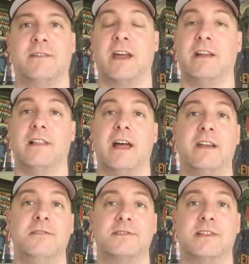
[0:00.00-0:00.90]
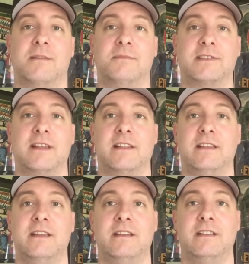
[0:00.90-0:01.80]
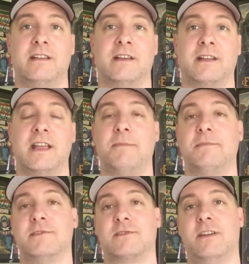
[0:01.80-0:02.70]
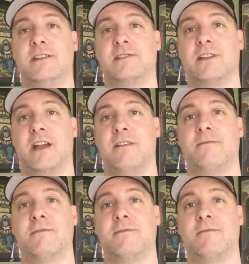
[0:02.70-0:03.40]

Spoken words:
I've gotten a lot of new subs lately. Captain Strangeliffe.